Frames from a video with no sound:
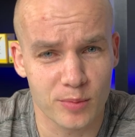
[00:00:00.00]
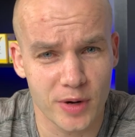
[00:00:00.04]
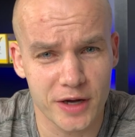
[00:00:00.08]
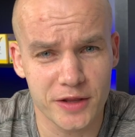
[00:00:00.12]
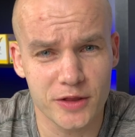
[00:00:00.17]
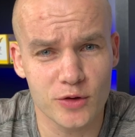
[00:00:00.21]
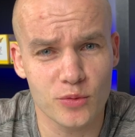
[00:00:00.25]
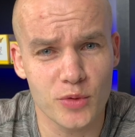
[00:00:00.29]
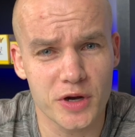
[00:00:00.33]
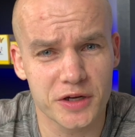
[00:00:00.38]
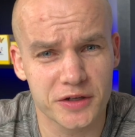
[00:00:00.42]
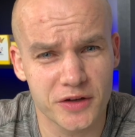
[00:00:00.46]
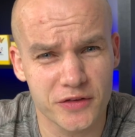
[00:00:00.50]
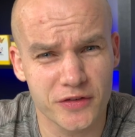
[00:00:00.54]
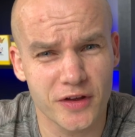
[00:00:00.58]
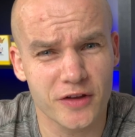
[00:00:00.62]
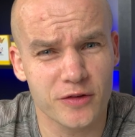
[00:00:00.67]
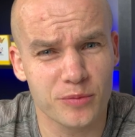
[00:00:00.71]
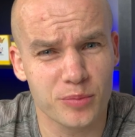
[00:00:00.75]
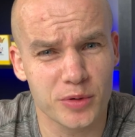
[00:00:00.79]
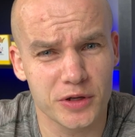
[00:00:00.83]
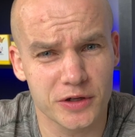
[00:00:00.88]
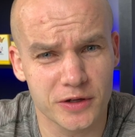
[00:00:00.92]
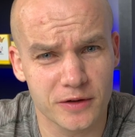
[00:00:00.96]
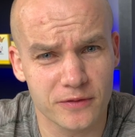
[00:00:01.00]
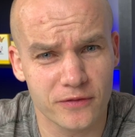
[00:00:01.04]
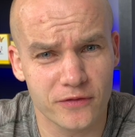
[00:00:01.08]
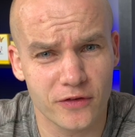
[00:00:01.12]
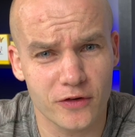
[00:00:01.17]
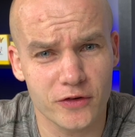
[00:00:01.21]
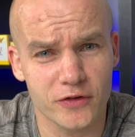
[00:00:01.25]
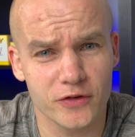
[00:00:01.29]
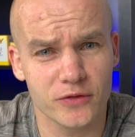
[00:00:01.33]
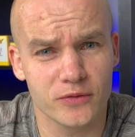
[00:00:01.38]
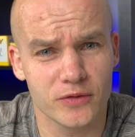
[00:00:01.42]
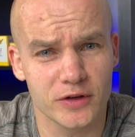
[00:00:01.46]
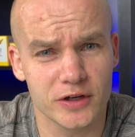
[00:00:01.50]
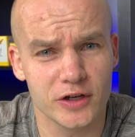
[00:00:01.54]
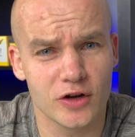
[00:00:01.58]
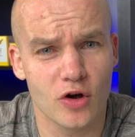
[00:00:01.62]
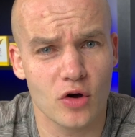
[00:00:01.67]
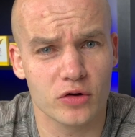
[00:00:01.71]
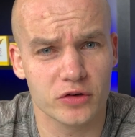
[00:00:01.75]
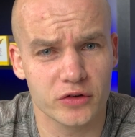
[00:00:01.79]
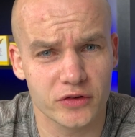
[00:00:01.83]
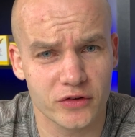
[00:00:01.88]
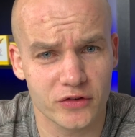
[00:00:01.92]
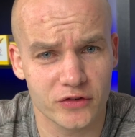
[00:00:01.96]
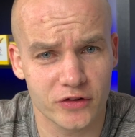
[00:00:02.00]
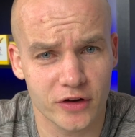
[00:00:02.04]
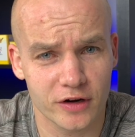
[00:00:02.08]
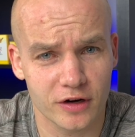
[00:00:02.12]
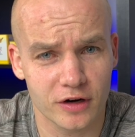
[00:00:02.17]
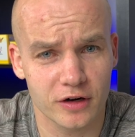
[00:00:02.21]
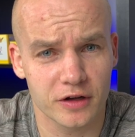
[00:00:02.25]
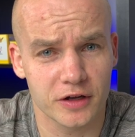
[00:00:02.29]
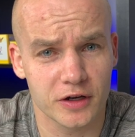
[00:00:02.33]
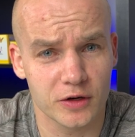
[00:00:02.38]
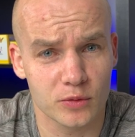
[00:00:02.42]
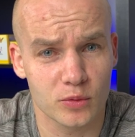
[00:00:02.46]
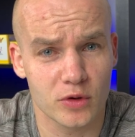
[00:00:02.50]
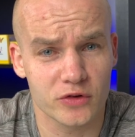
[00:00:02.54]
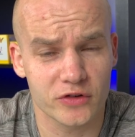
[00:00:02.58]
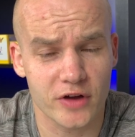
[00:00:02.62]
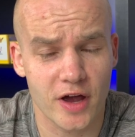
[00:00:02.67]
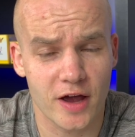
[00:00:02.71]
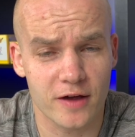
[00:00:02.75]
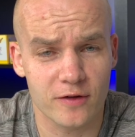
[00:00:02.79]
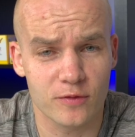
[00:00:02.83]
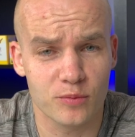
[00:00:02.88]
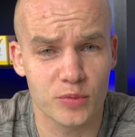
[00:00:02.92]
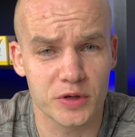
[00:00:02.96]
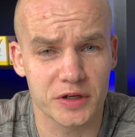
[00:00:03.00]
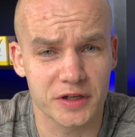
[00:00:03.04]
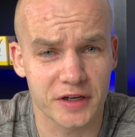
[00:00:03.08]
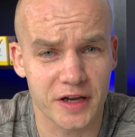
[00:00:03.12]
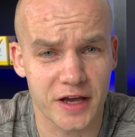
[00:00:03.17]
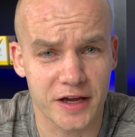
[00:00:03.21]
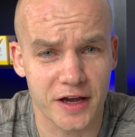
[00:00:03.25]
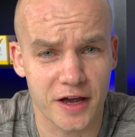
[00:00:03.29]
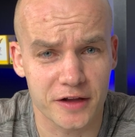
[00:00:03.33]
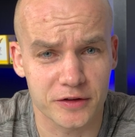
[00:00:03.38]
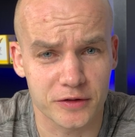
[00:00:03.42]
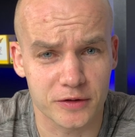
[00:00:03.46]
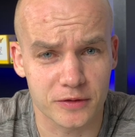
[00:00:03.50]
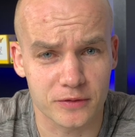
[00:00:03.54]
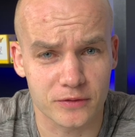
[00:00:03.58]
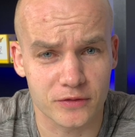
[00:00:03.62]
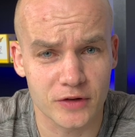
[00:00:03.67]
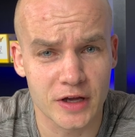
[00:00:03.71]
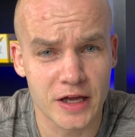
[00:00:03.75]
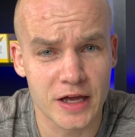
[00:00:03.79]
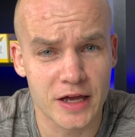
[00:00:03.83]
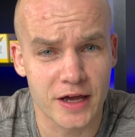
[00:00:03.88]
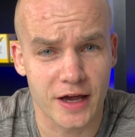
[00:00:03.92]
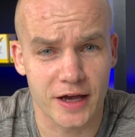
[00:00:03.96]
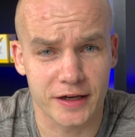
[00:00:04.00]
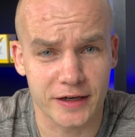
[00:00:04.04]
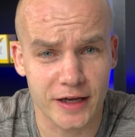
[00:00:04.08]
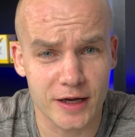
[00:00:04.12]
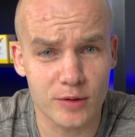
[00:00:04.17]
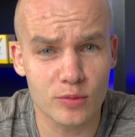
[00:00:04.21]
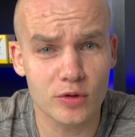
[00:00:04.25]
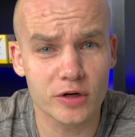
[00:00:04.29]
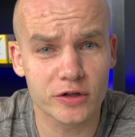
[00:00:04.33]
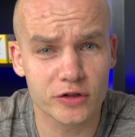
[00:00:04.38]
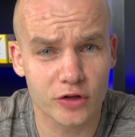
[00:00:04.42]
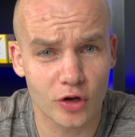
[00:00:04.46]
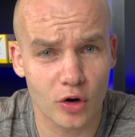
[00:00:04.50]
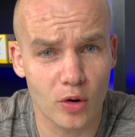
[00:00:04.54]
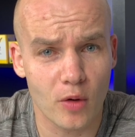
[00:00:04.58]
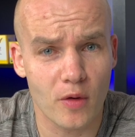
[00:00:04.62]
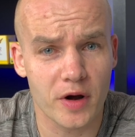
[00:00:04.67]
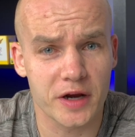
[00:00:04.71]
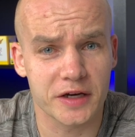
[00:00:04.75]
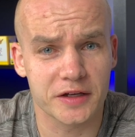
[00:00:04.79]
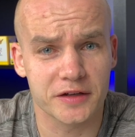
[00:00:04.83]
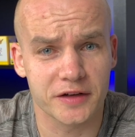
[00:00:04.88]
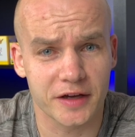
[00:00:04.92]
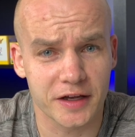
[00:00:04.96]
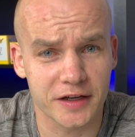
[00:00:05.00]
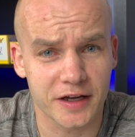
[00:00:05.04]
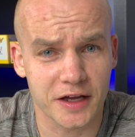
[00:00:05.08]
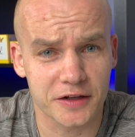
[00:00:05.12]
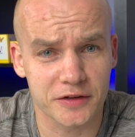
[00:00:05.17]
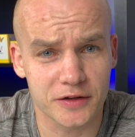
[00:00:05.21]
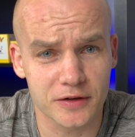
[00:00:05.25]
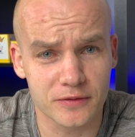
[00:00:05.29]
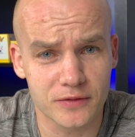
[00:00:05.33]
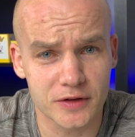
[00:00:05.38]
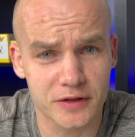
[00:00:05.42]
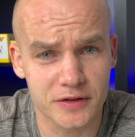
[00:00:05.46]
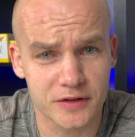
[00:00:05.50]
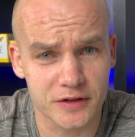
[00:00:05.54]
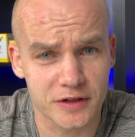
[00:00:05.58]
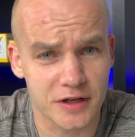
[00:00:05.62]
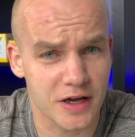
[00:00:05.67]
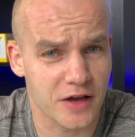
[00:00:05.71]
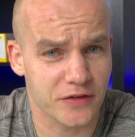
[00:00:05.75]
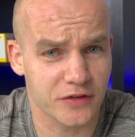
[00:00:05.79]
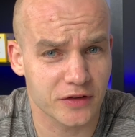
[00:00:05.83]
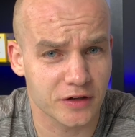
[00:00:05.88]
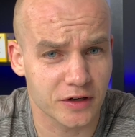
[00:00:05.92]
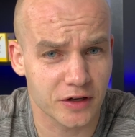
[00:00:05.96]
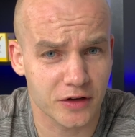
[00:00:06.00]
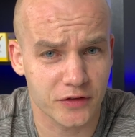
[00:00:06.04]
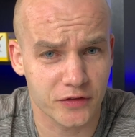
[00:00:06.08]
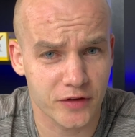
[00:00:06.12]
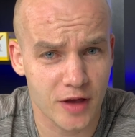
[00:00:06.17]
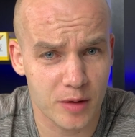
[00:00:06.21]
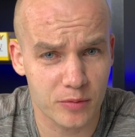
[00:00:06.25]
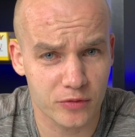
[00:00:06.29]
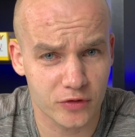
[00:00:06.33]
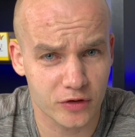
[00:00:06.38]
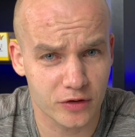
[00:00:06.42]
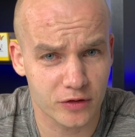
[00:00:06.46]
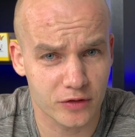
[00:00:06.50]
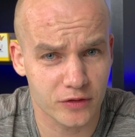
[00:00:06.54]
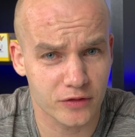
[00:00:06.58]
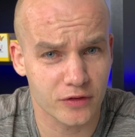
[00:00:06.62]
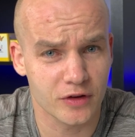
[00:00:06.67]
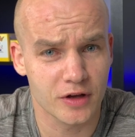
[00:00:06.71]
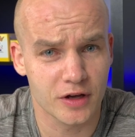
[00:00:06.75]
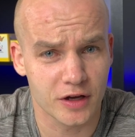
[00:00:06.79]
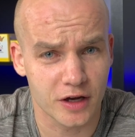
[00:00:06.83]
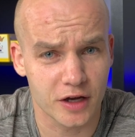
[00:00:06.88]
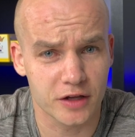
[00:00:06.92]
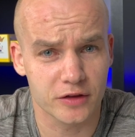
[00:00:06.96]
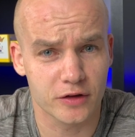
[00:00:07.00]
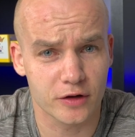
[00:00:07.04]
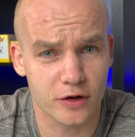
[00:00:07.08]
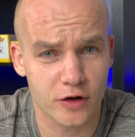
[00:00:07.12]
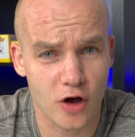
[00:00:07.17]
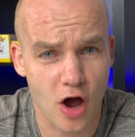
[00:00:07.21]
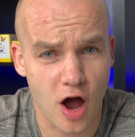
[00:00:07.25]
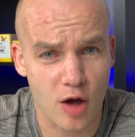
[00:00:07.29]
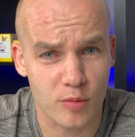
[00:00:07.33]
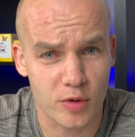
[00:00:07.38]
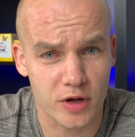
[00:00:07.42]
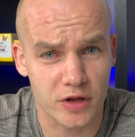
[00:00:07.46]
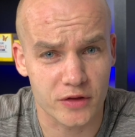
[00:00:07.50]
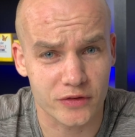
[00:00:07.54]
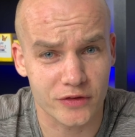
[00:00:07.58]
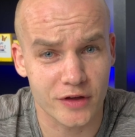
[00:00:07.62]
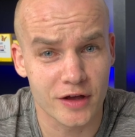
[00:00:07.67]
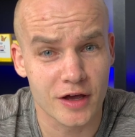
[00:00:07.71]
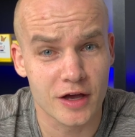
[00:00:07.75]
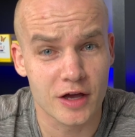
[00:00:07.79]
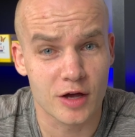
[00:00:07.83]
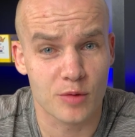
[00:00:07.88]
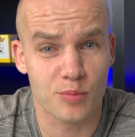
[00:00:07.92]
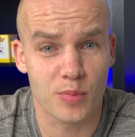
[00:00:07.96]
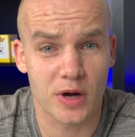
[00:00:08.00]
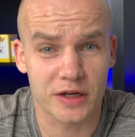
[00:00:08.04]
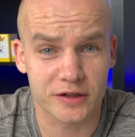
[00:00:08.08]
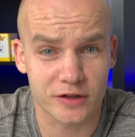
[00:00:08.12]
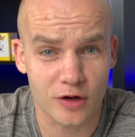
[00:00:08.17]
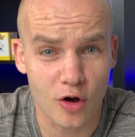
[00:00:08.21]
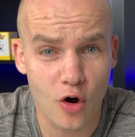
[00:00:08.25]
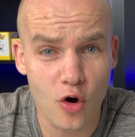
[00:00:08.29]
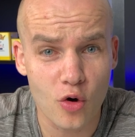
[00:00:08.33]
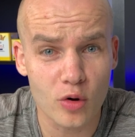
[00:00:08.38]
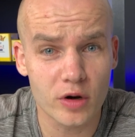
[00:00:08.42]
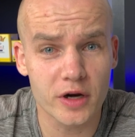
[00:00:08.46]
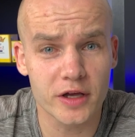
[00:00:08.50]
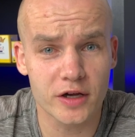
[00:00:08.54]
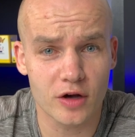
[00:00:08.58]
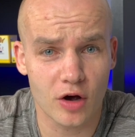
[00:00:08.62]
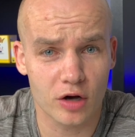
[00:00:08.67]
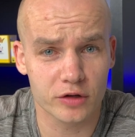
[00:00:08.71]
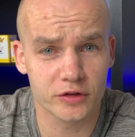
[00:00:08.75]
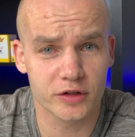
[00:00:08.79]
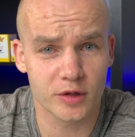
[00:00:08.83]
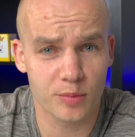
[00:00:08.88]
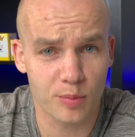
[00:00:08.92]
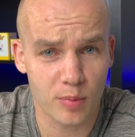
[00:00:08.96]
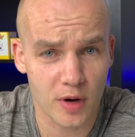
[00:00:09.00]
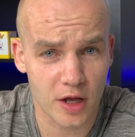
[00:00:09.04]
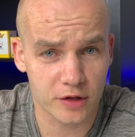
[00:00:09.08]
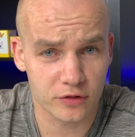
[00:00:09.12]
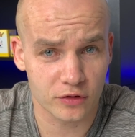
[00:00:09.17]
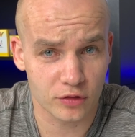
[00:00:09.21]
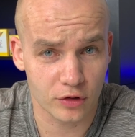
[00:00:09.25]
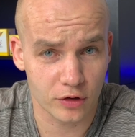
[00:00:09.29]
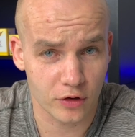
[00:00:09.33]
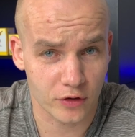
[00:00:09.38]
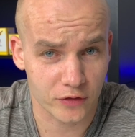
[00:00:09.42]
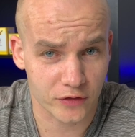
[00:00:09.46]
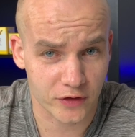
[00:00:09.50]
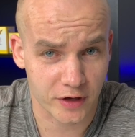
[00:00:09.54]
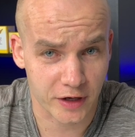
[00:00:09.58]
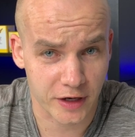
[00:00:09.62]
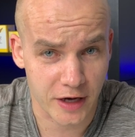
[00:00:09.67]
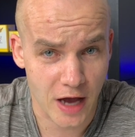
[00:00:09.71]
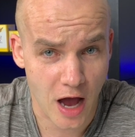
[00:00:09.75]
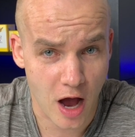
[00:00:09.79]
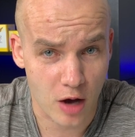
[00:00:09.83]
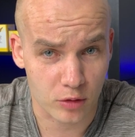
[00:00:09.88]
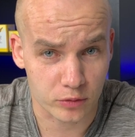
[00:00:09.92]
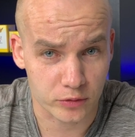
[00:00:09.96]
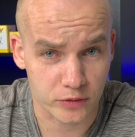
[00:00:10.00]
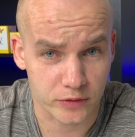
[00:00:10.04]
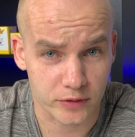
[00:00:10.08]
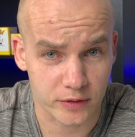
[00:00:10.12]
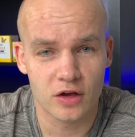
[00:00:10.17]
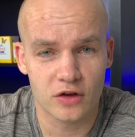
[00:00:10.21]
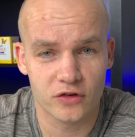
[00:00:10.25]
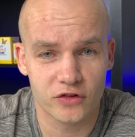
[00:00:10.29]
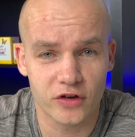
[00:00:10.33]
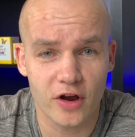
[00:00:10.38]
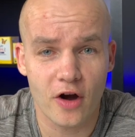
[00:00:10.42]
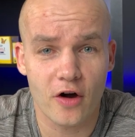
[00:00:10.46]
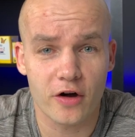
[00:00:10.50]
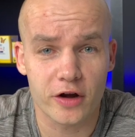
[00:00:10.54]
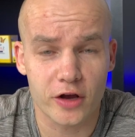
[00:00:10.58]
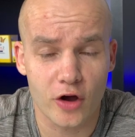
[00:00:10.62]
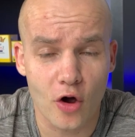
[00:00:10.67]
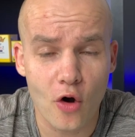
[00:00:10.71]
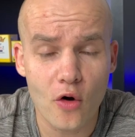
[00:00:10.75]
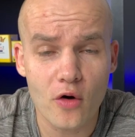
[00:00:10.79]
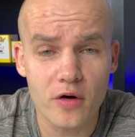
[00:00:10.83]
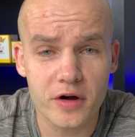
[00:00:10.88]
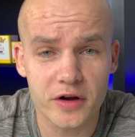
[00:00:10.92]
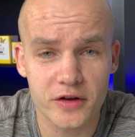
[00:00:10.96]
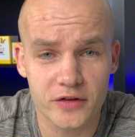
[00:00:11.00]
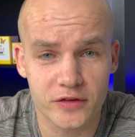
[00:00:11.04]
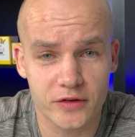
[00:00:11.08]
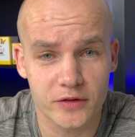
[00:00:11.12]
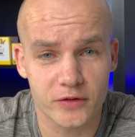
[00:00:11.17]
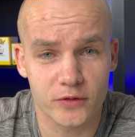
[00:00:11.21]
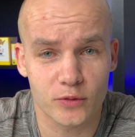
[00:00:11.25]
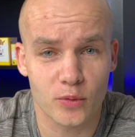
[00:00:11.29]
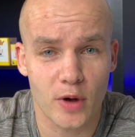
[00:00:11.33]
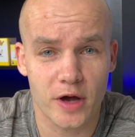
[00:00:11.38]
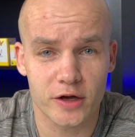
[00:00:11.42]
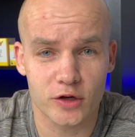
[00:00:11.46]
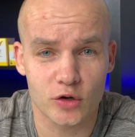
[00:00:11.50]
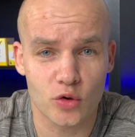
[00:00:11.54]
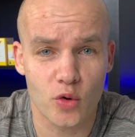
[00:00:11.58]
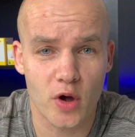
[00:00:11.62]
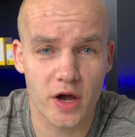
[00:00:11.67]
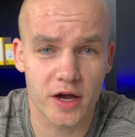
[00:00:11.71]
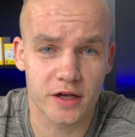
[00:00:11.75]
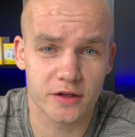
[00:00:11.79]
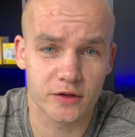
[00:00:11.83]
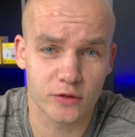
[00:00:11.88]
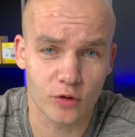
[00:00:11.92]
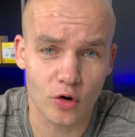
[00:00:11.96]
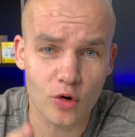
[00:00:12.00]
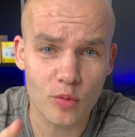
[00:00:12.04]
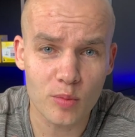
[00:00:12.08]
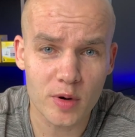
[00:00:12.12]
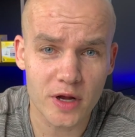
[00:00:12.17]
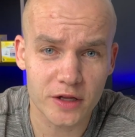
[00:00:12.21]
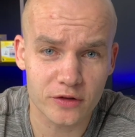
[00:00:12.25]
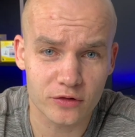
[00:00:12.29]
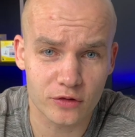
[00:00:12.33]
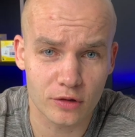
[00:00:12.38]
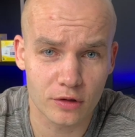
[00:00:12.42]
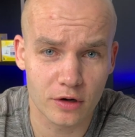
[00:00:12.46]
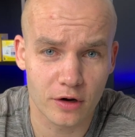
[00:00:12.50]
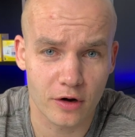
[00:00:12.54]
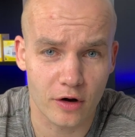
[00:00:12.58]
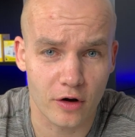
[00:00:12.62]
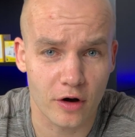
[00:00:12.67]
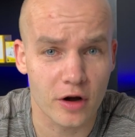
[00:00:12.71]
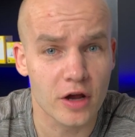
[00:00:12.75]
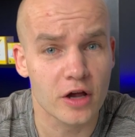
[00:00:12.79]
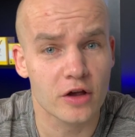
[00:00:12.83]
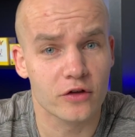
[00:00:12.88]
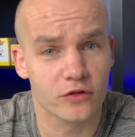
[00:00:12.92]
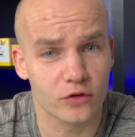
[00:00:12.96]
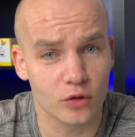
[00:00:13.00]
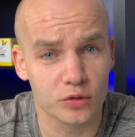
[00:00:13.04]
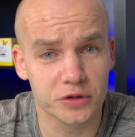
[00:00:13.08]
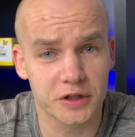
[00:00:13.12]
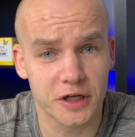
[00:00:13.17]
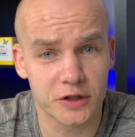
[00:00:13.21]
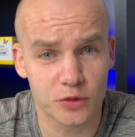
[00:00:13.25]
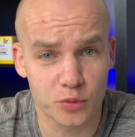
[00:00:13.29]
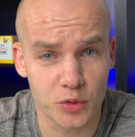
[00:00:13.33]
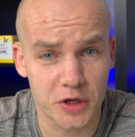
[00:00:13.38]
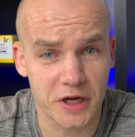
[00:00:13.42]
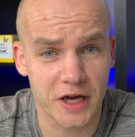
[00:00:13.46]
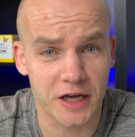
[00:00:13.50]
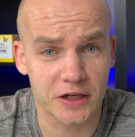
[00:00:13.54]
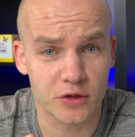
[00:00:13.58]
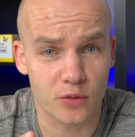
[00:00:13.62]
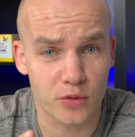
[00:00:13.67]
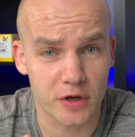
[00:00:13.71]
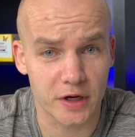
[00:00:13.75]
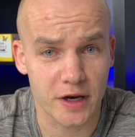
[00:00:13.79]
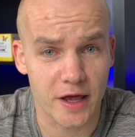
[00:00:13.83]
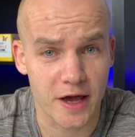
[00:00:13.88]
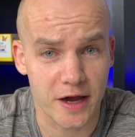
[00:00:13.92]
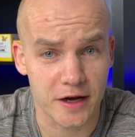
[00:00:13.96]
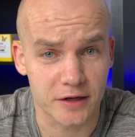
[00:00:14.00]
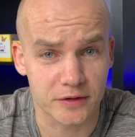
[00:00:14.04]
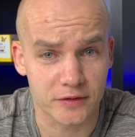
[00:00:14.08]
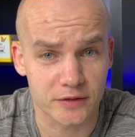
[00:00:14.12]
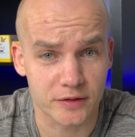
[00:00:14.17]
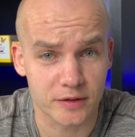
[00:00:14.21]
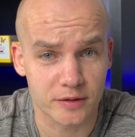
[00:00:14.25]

By the way, this has been the first video on this channel in which I have been negative, and I will tolerate negativity as an exception in the comments, but only on the blood sugar's account. Share your reasons why you hate your blood sugar so that we can relate.